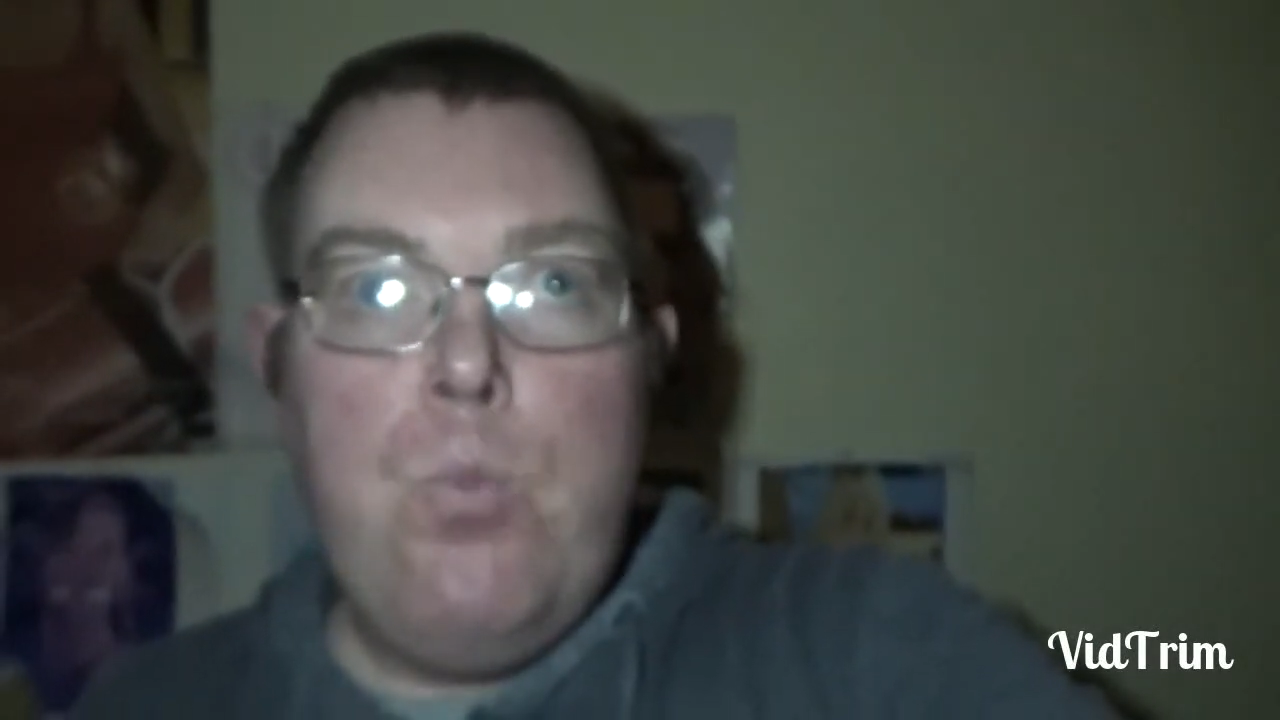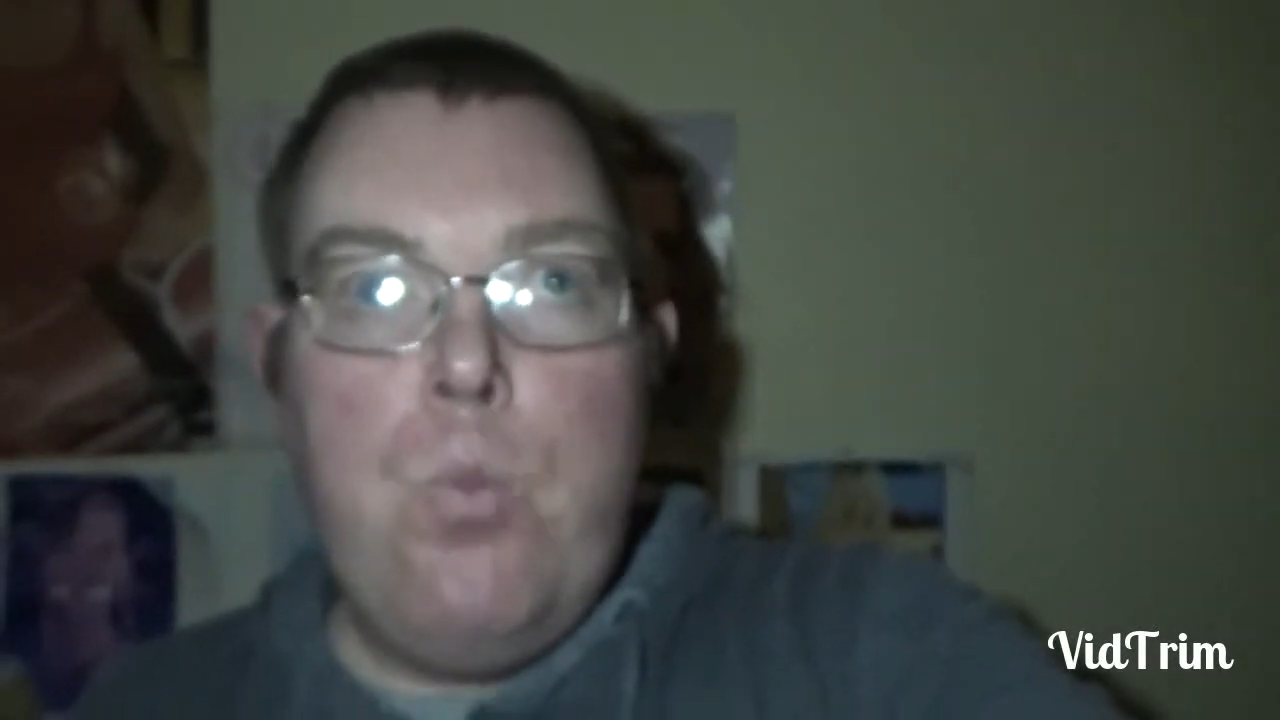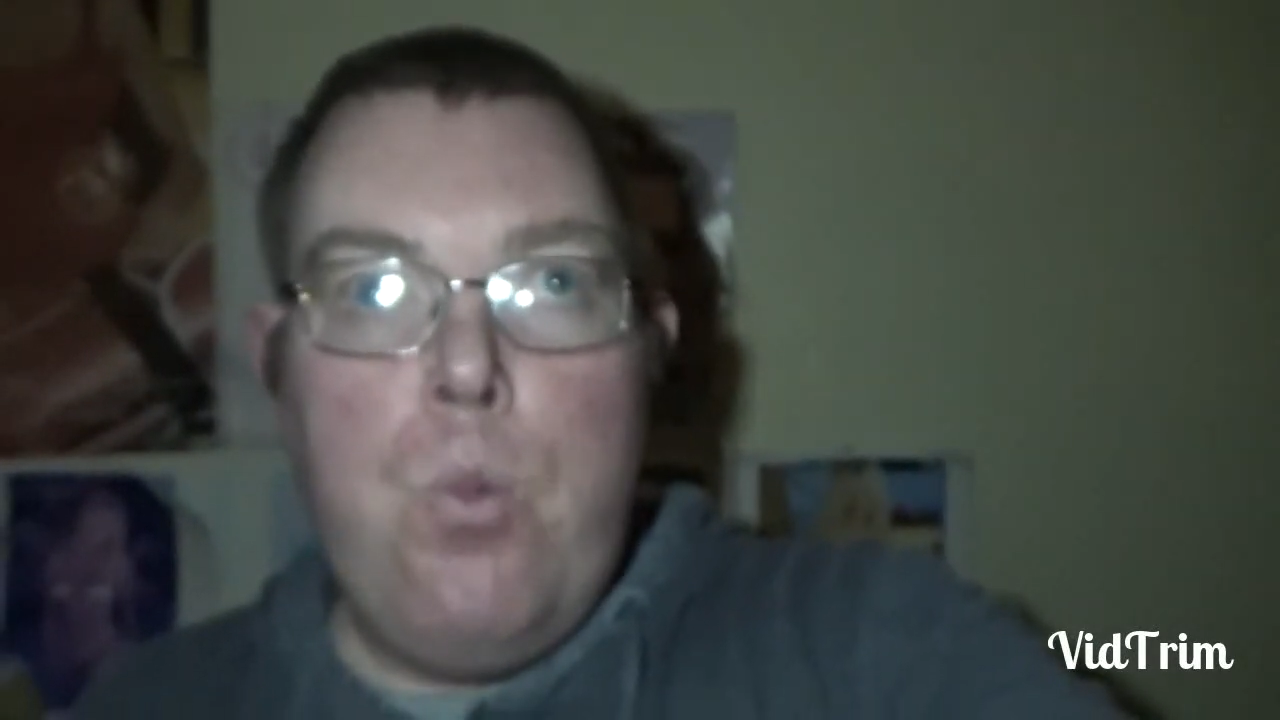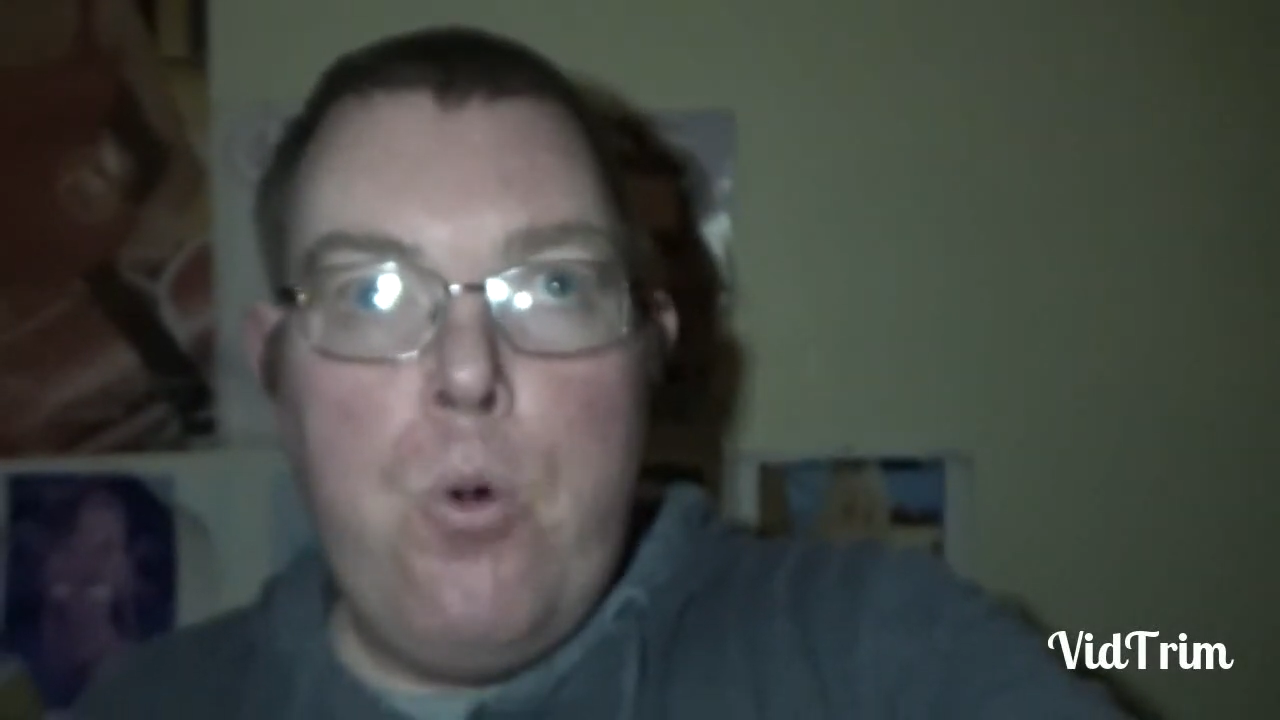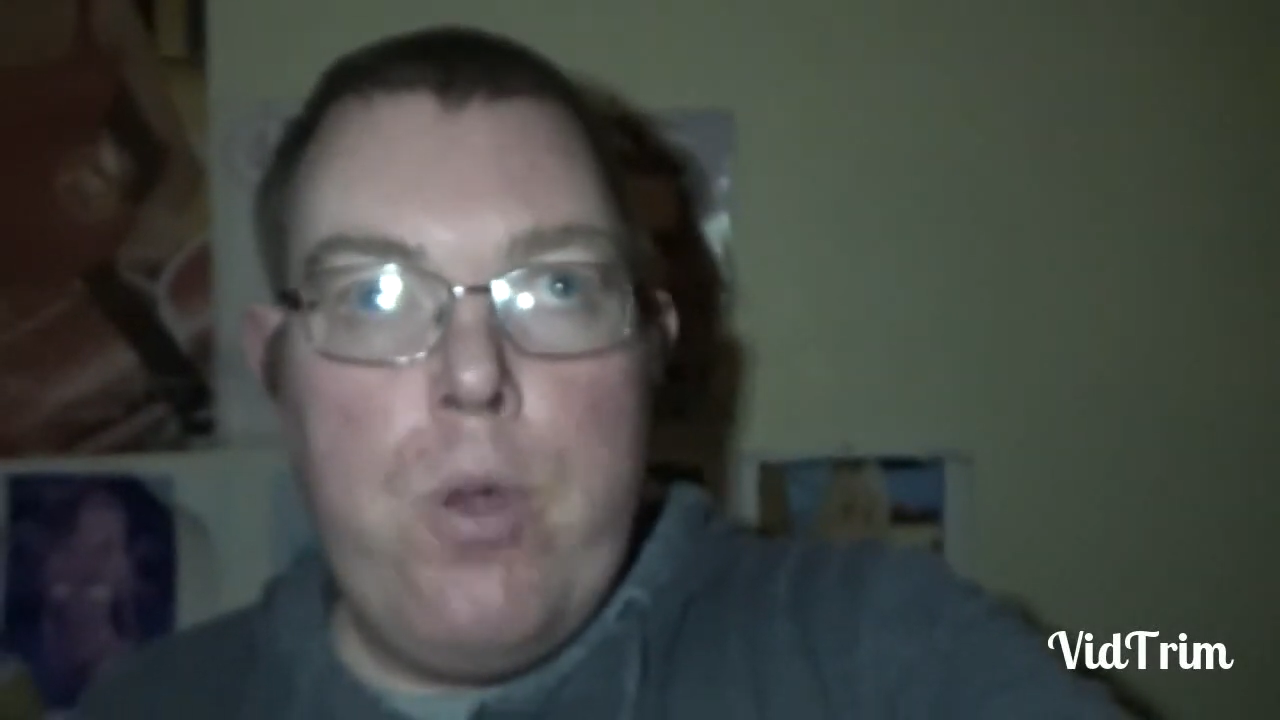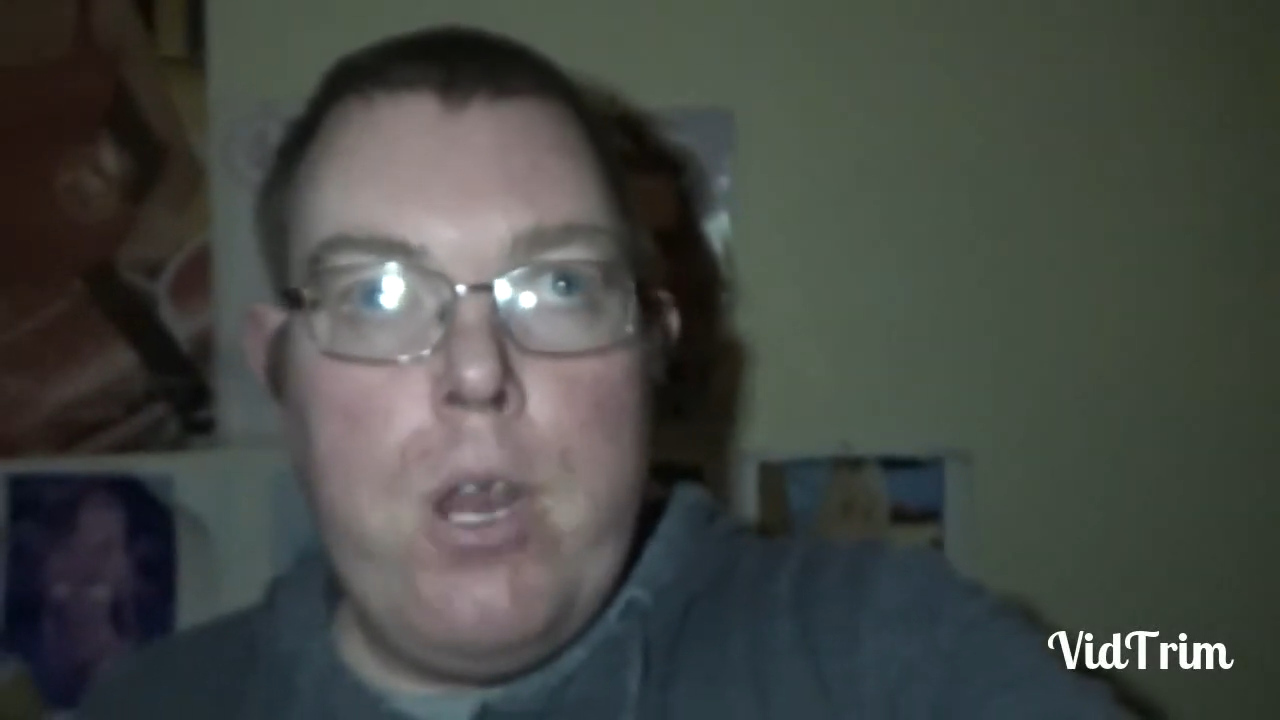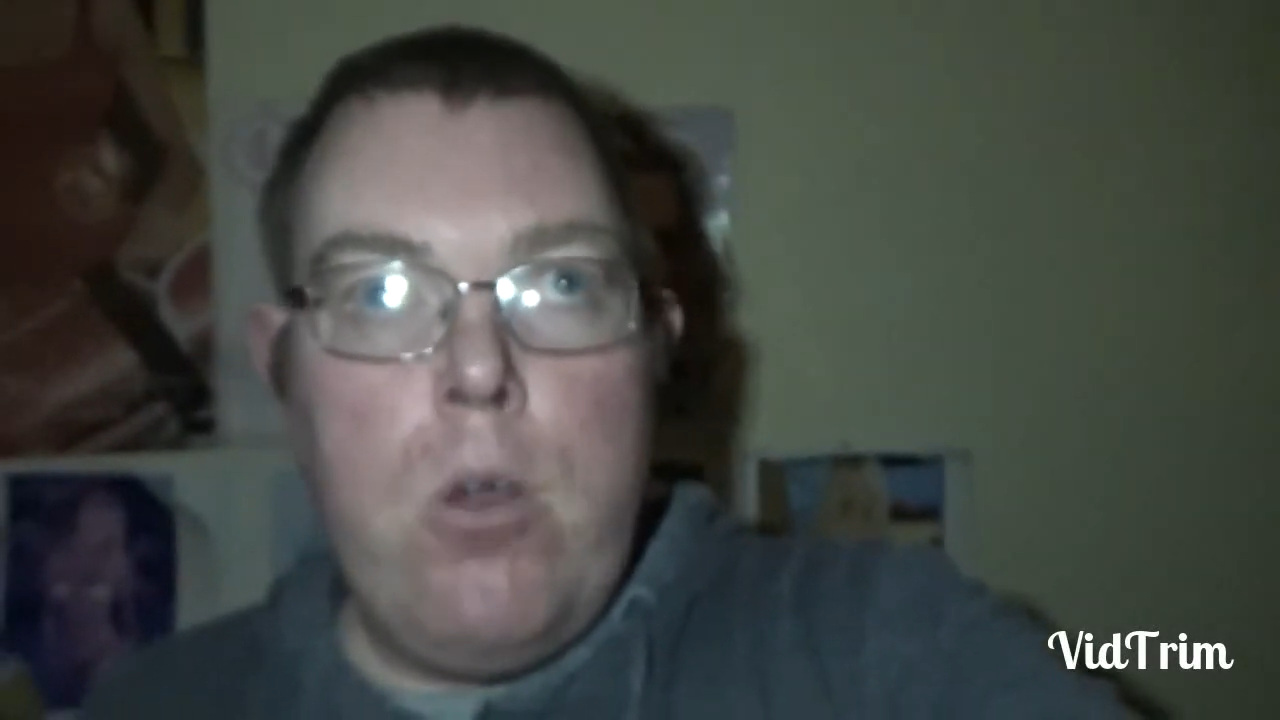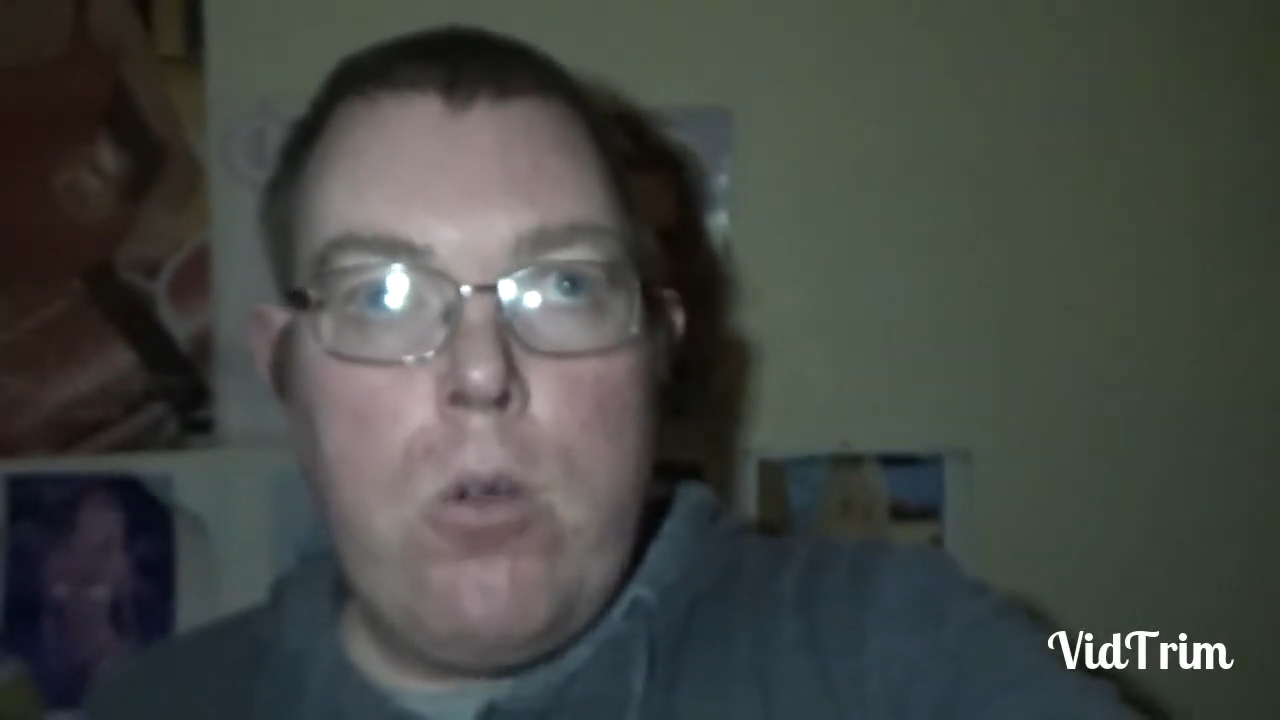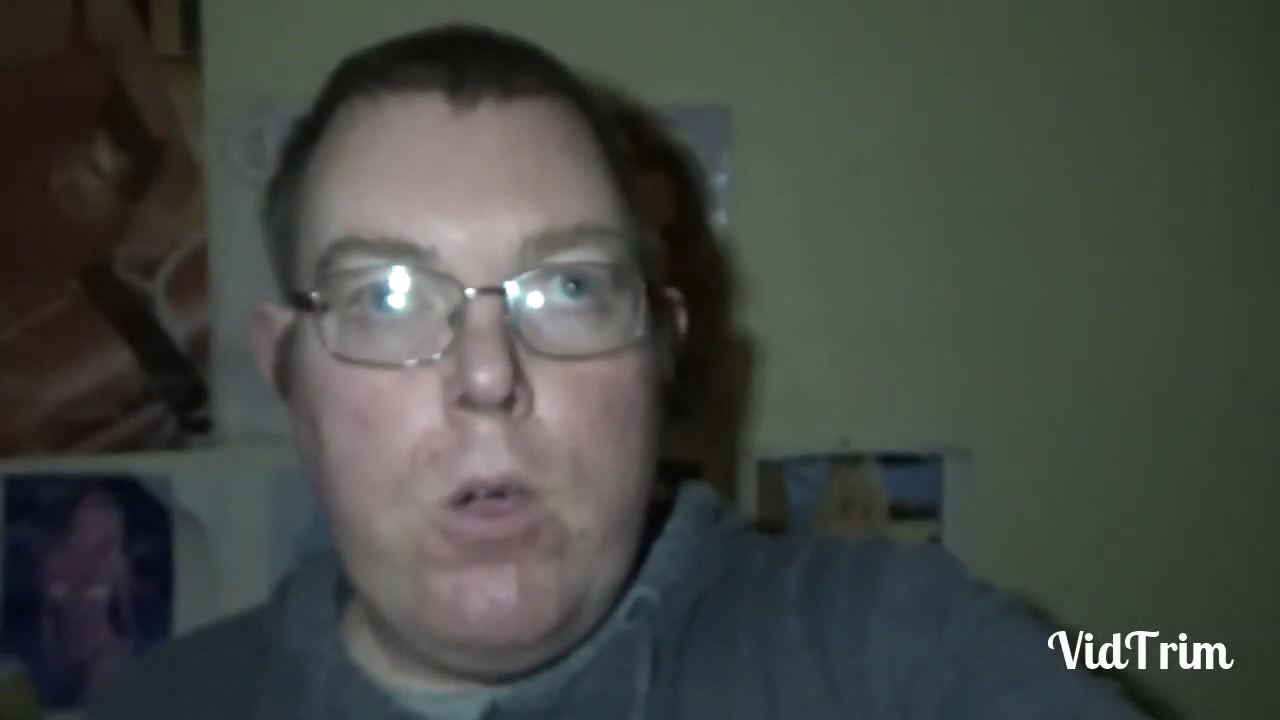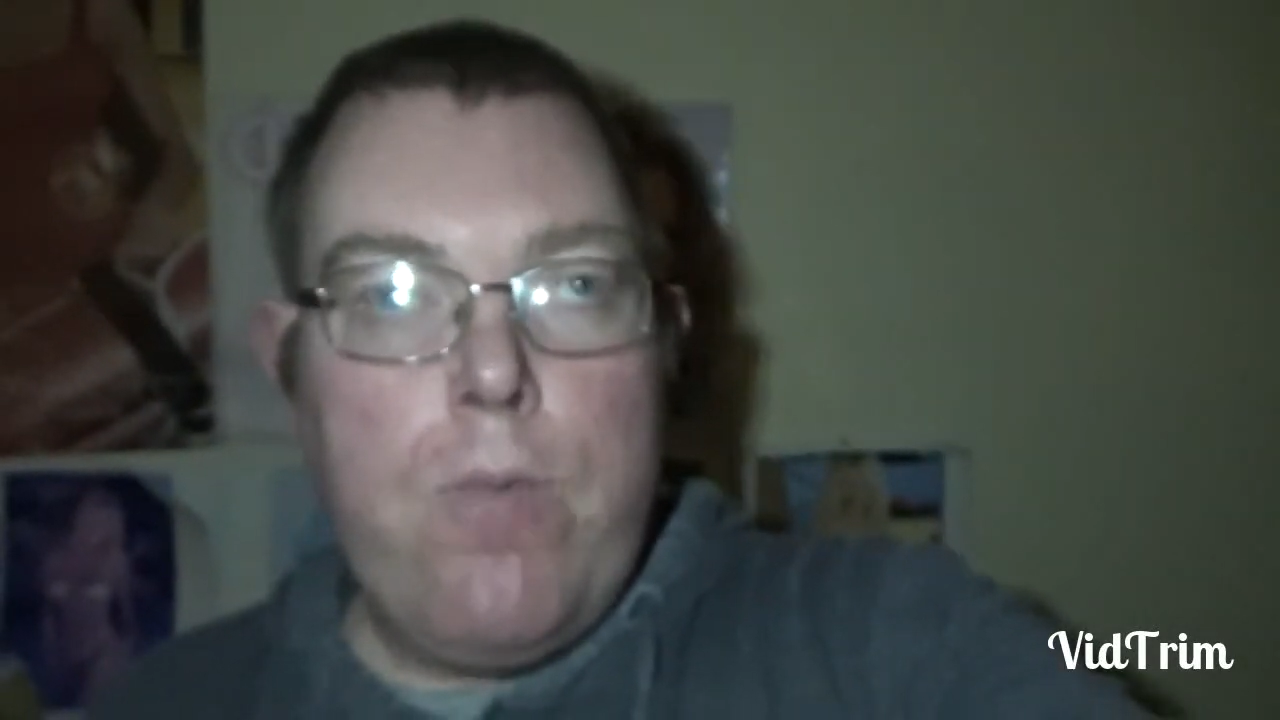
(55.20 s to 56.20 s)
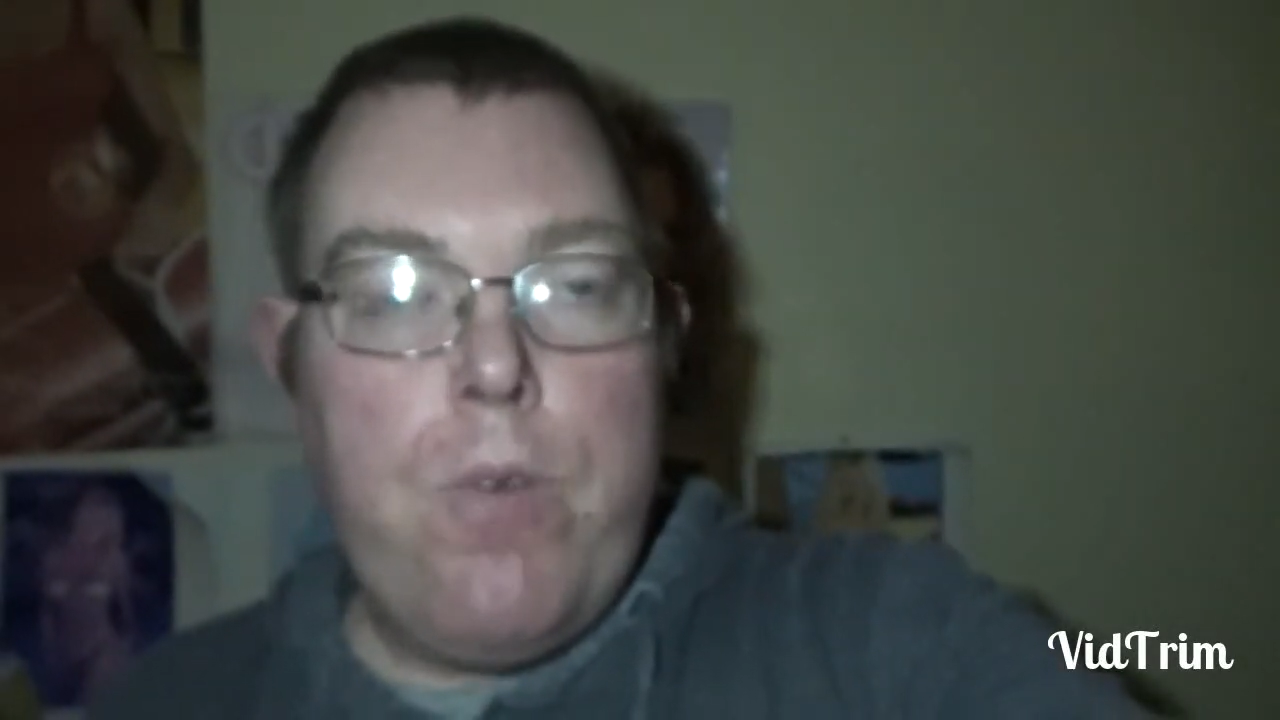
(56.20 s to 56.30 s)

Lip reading: we're in lockdown